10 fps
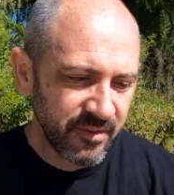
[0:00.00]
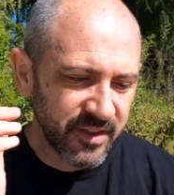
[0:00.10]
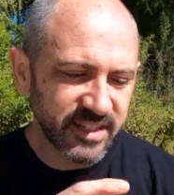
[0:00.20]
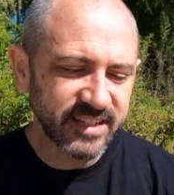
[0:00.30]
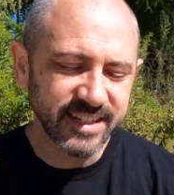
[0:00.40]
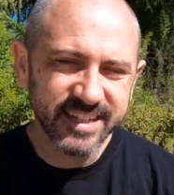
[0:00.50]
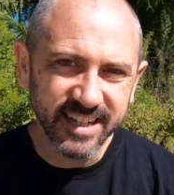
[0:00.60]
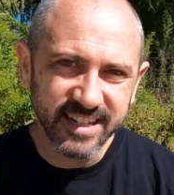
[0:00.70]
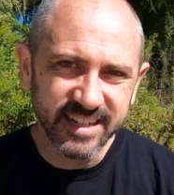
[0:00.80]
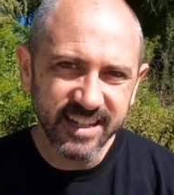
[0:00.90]
This is a
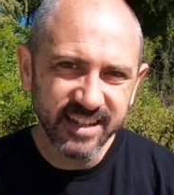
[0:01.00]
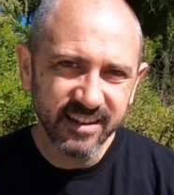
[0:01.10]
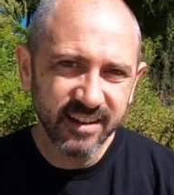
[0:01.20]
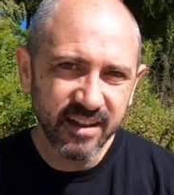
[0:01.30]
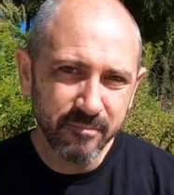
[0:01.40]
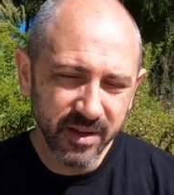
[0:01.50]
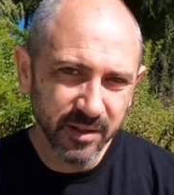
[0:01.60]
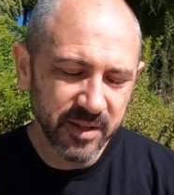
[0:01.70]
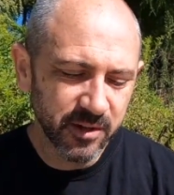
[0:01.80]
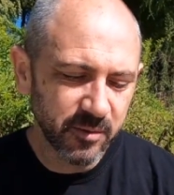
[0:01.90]
60
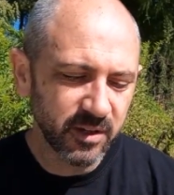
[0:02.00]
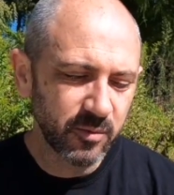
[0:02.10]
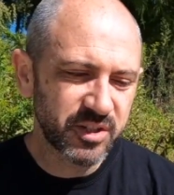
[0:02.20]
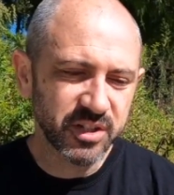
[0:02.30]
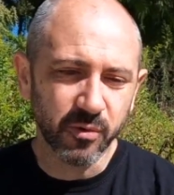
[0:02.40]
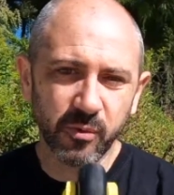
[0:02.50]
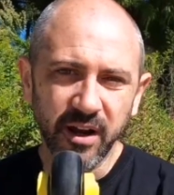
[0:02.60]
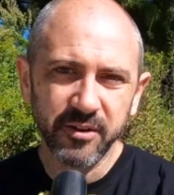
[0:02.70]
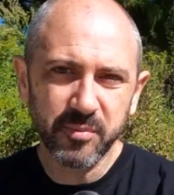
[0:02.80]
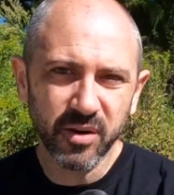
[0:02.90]
millimeter wheel, which is a
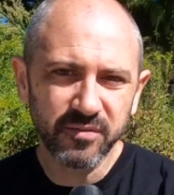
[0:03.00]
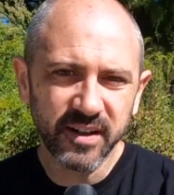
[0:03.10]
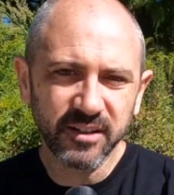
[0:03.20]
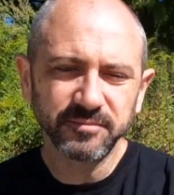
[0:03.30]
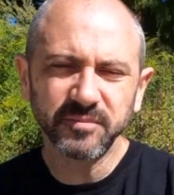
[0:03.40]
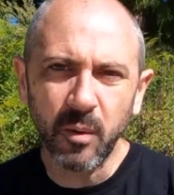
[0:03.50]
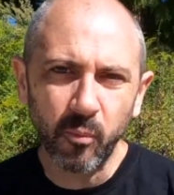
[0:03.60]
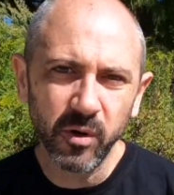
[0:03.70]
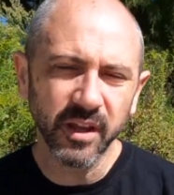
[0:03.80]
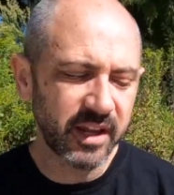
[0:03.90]
rounded profile.
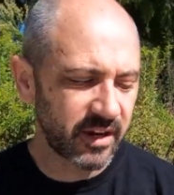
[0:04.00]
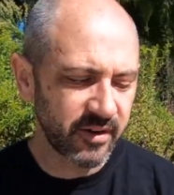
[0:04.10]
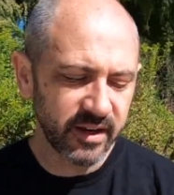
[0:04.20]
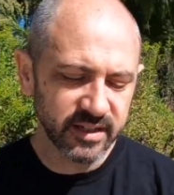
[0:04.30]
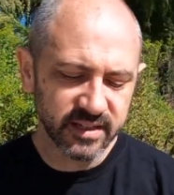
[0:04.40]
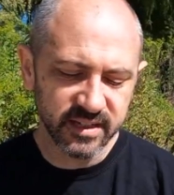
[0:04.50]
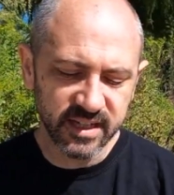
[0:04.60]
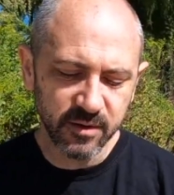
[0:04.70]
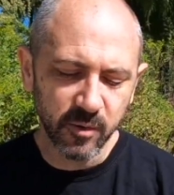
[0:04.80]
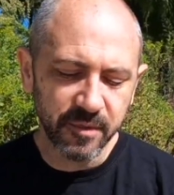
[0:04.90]
Really curious to
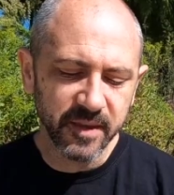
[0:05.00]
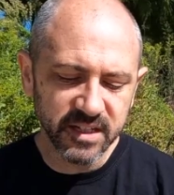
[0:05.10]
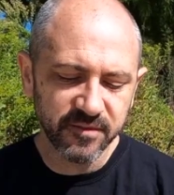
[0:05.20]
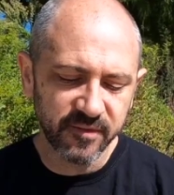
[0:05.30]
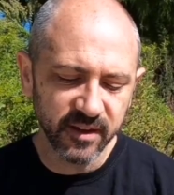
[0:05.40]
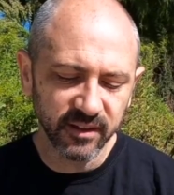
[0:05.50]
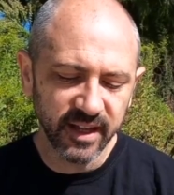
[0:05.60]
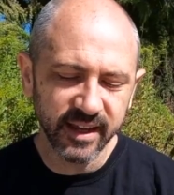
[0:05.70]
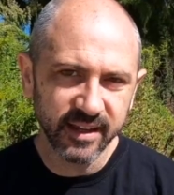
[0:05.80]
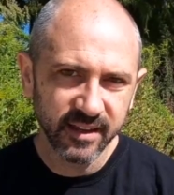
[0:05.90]
see what these feel
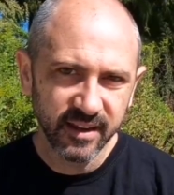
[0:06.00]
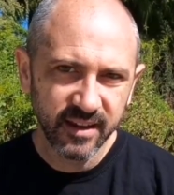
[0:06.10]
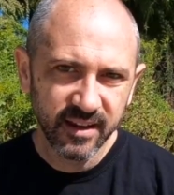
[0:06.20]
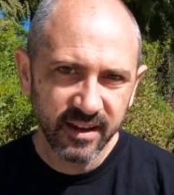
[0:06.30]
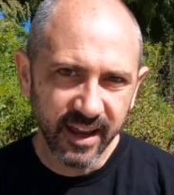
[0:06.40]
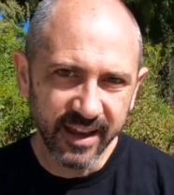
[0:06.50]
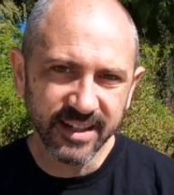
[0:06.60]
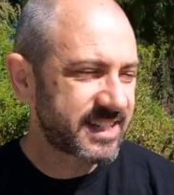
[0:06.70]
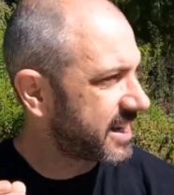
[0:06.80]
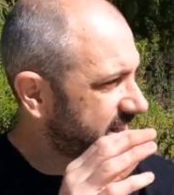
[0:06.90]
like in
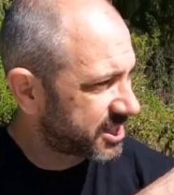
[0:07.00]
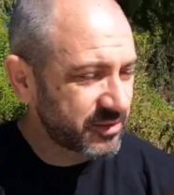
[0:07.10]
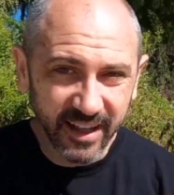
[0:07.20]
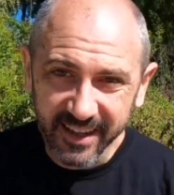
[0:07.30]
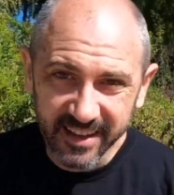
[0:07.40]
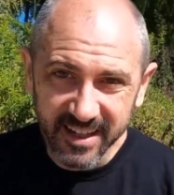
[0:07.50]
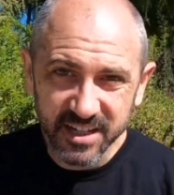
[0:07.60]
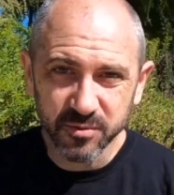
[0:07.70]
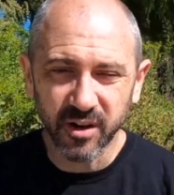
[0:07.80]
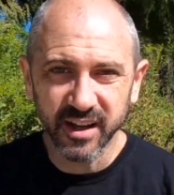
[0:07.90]
a session like
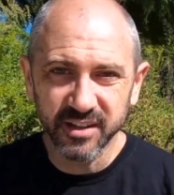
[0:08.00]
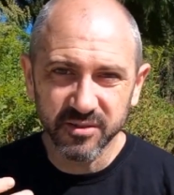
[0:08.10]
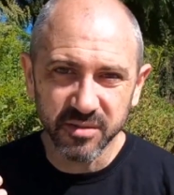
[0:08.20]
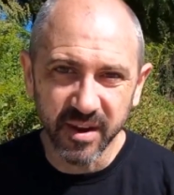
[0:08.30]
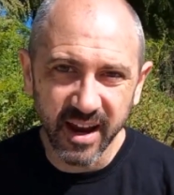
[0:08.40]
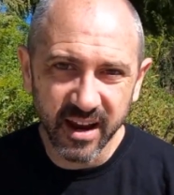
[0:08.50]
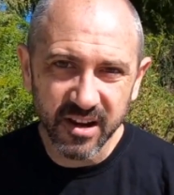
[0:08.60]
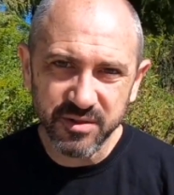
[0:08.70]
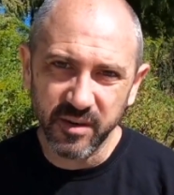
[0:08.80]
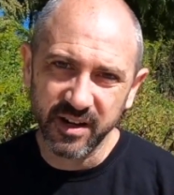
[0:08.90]
this, where I could do some
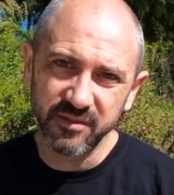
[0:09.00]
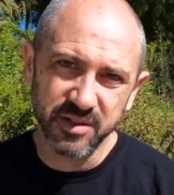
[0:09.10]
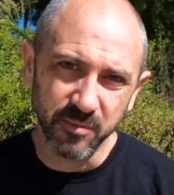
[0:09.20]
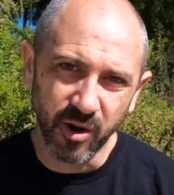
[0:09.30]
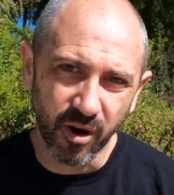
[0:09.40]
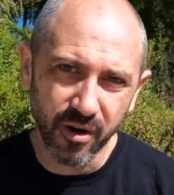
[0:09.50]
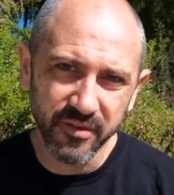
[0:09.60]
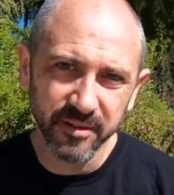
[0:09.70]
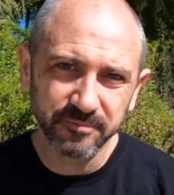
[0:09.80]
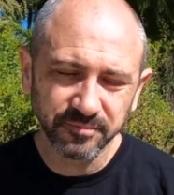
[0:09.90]
airs, where I could do some
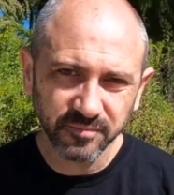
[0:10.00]
carving.